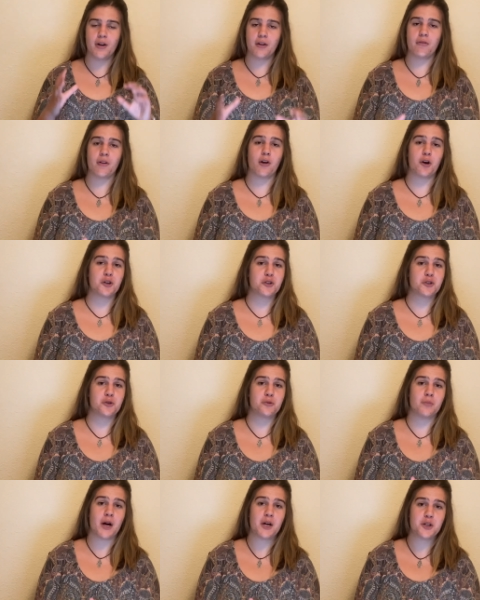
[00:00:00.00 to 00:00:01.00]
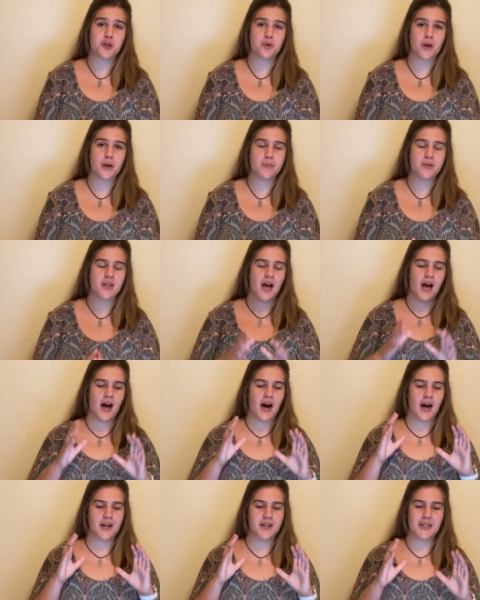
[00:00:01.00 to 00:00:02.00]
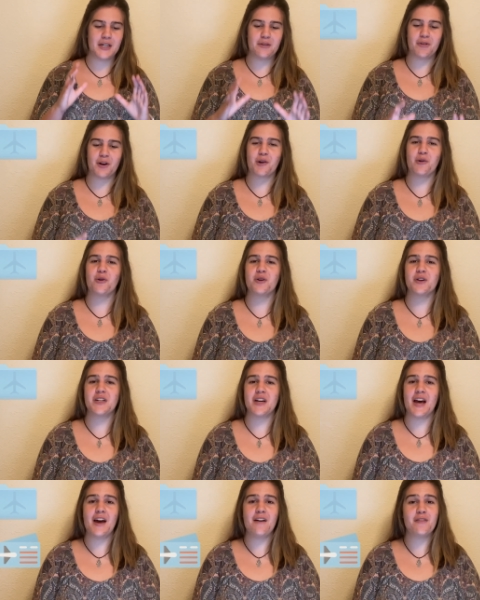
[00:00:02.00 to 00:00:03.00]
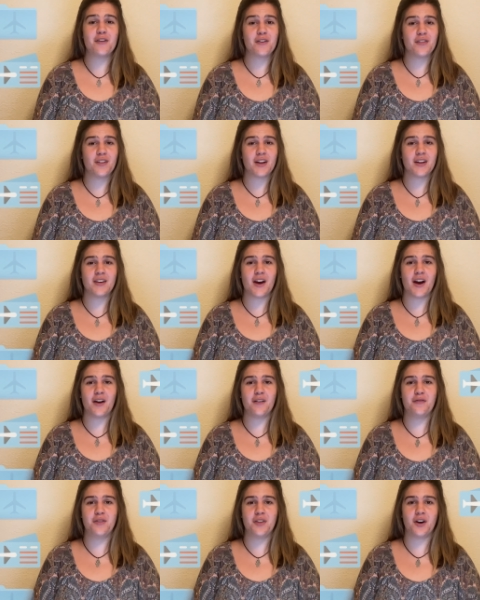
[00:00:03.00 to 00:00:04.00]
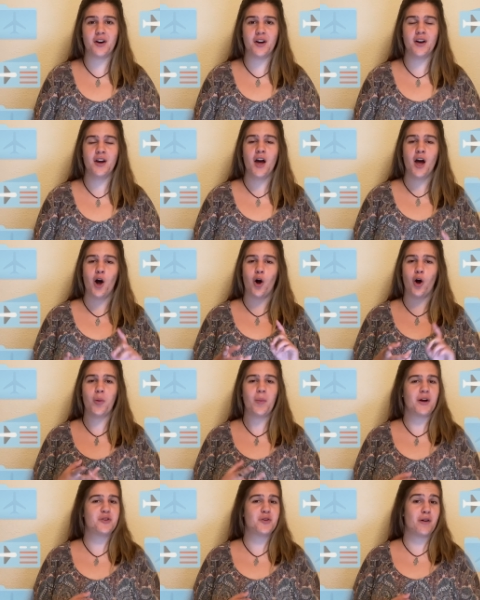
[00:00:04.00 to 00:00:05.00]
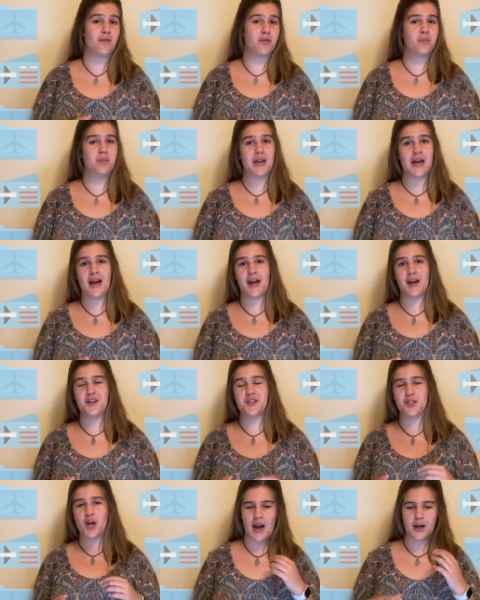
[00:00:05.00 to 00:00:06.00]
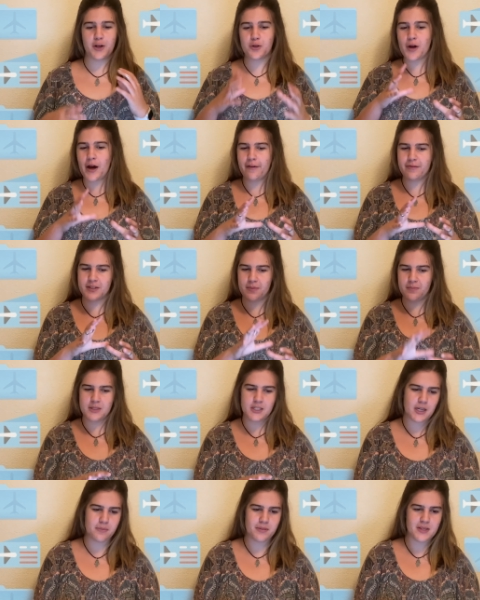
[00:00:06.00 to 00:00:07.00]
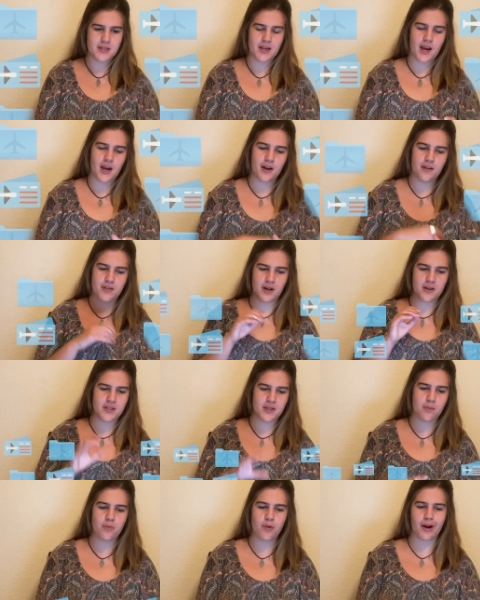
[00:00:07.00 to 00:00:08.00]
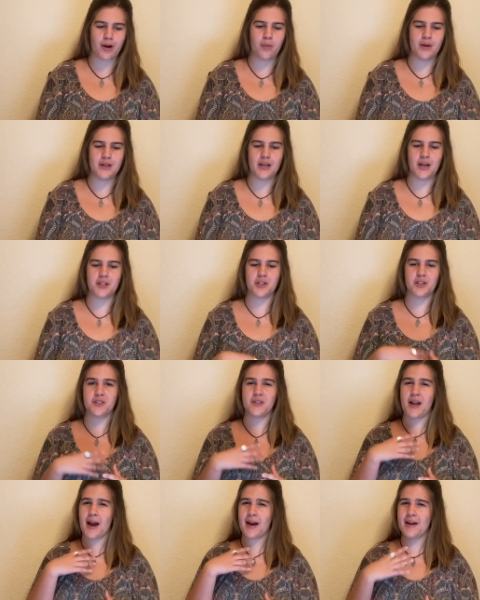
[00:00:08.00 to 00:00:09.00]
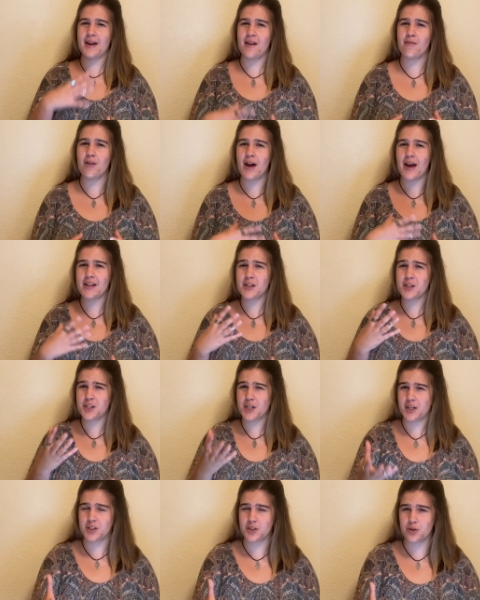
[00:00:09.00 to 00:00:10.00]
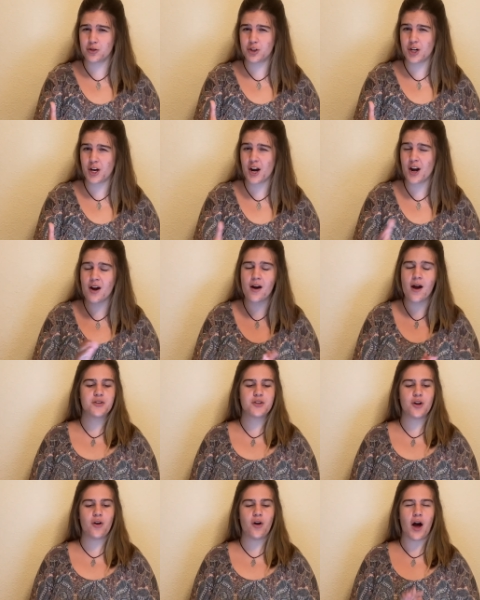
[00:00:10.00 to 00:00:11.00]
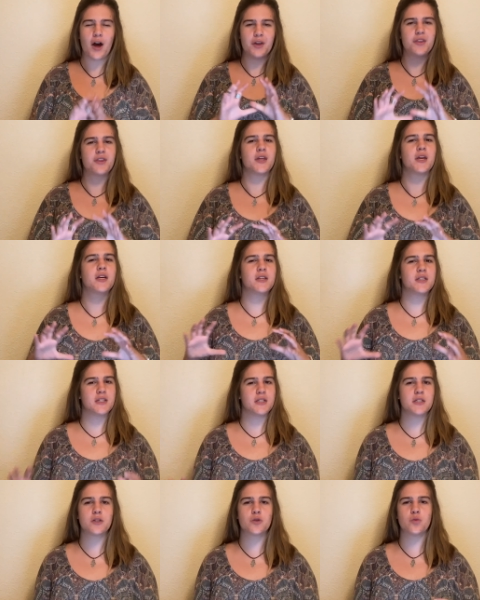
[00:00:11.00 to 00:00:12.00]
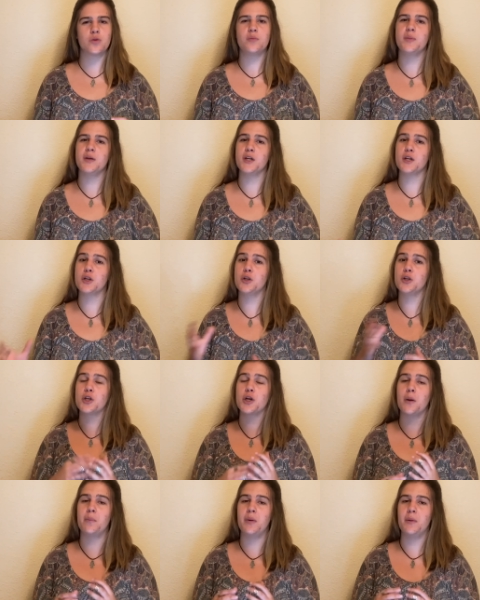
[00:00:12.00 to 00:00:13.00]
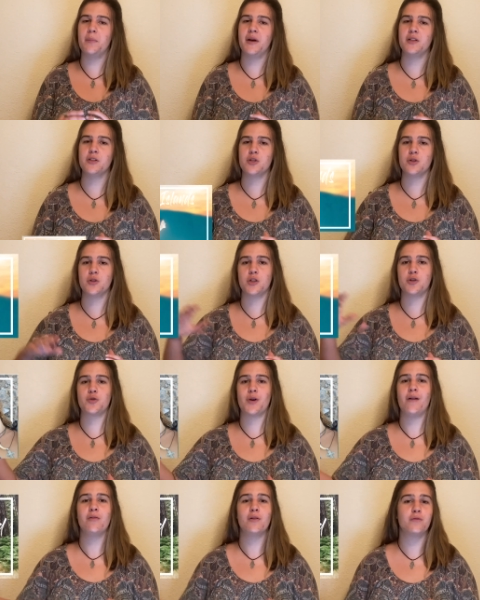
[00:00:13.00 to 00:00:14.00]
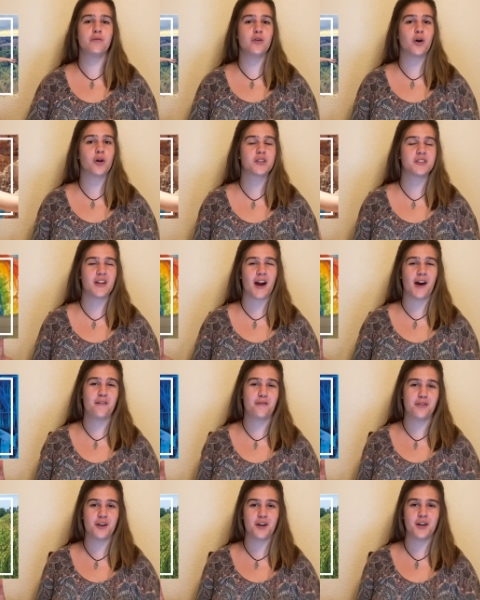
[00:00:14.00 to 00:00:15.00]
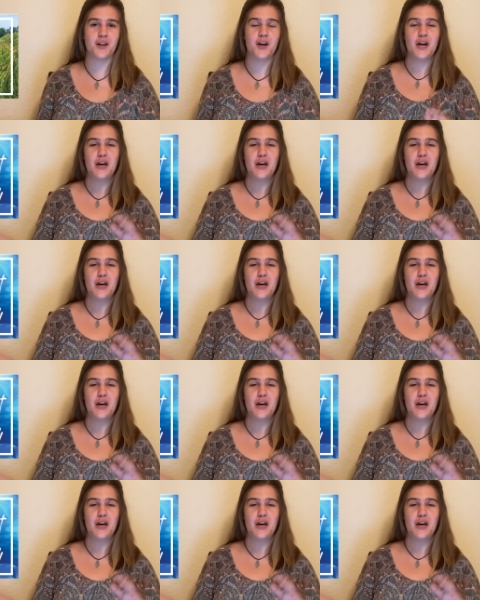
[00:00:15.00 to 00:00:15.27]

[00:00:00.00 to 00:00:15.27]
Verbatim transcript: in regards to my trips. I did record everything that I've done, all my travel plans. I do have some tips saved and some recommendations that I never had a chance to share. So I think this would be a good complement to the travel vlogs that I've done